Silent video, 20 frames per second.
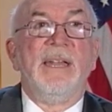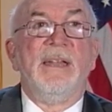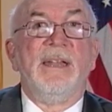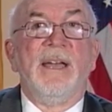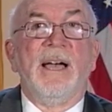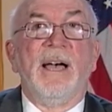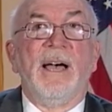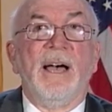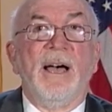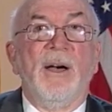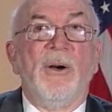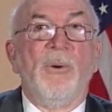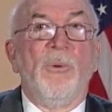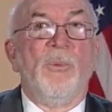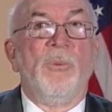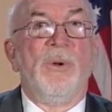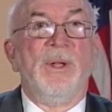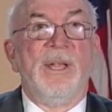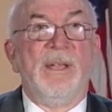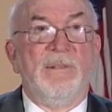
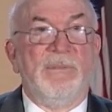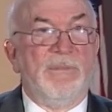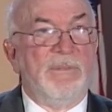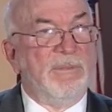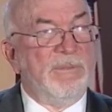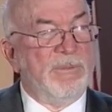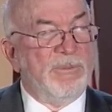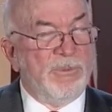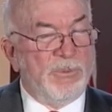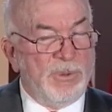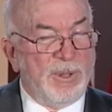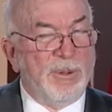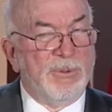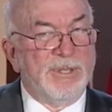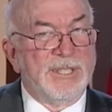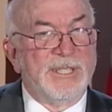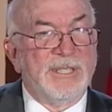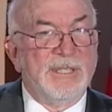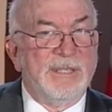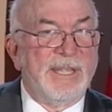
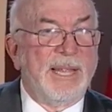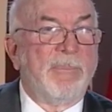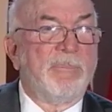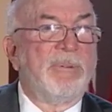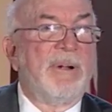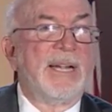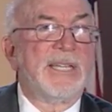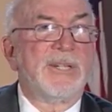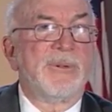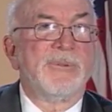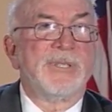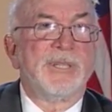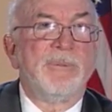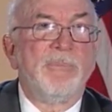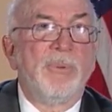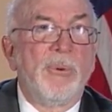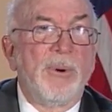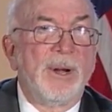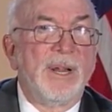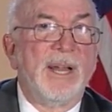that project was
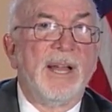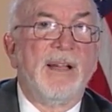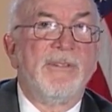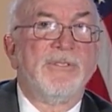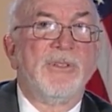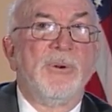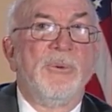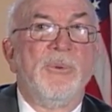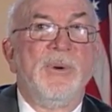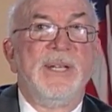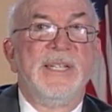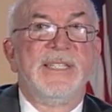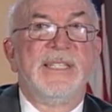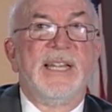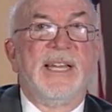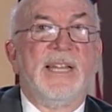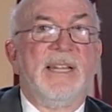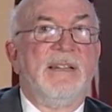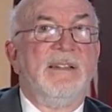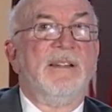important enough that we
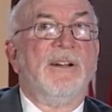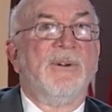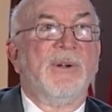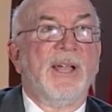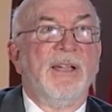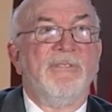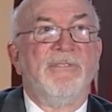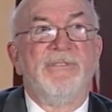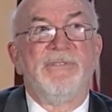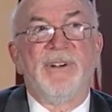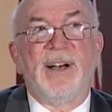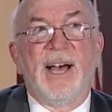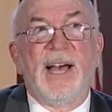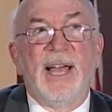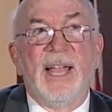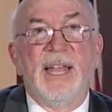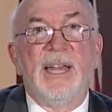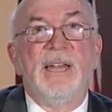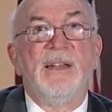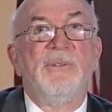said, okay,
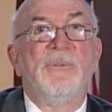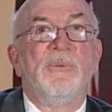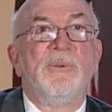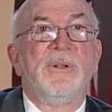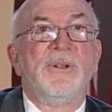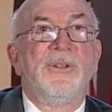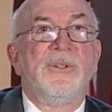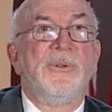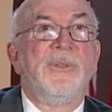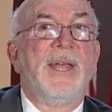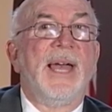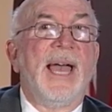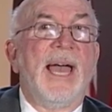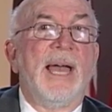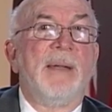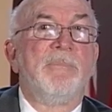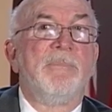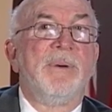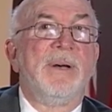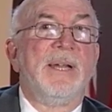fine, we'll do
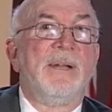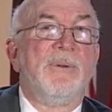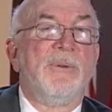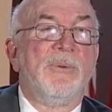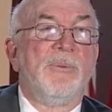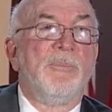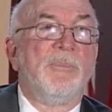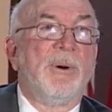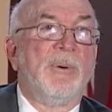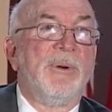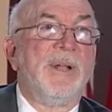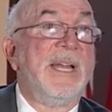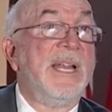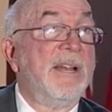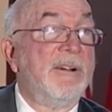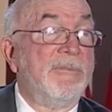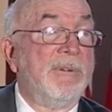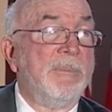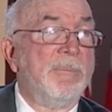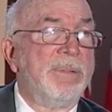that, but we need
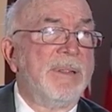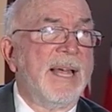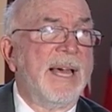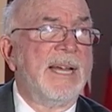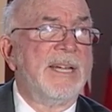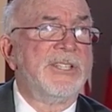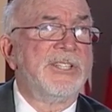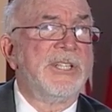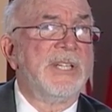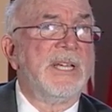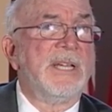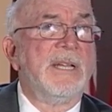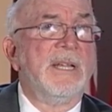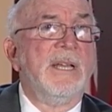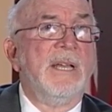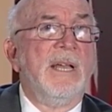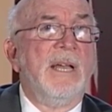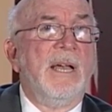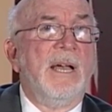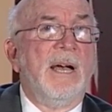to replenish it.
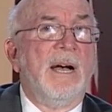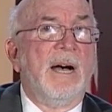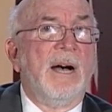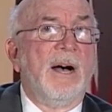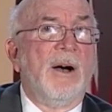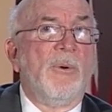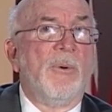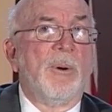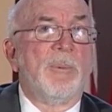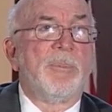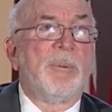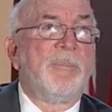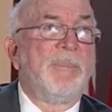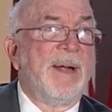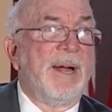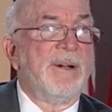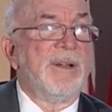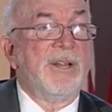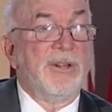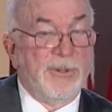We're
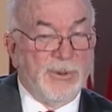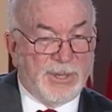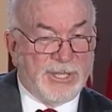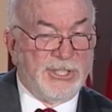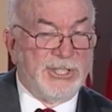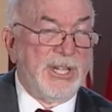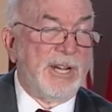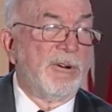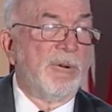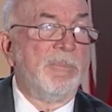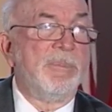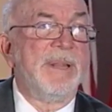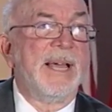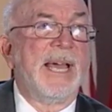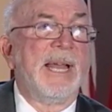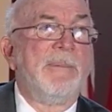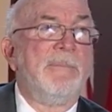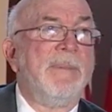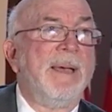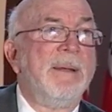prepared to do a general
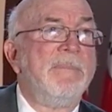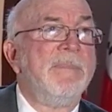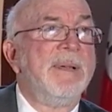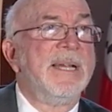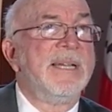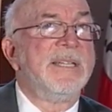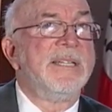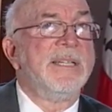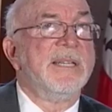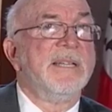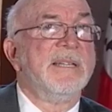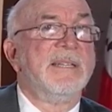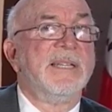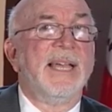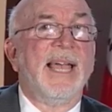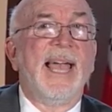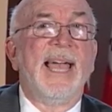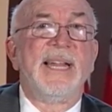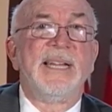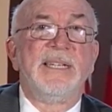plan amendment to
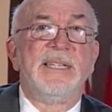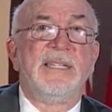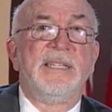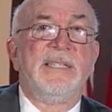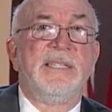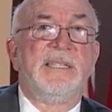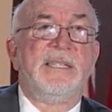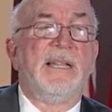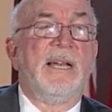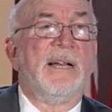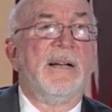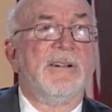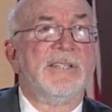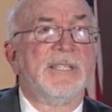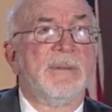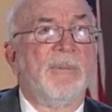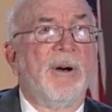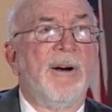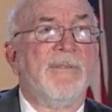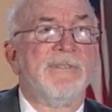add
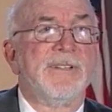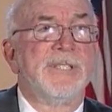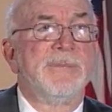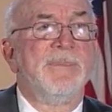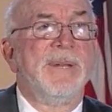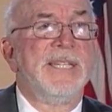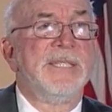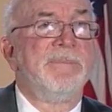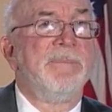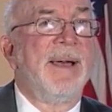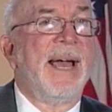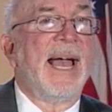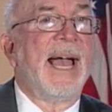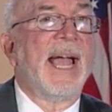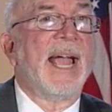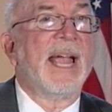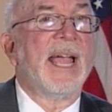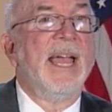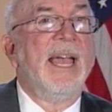some office space back.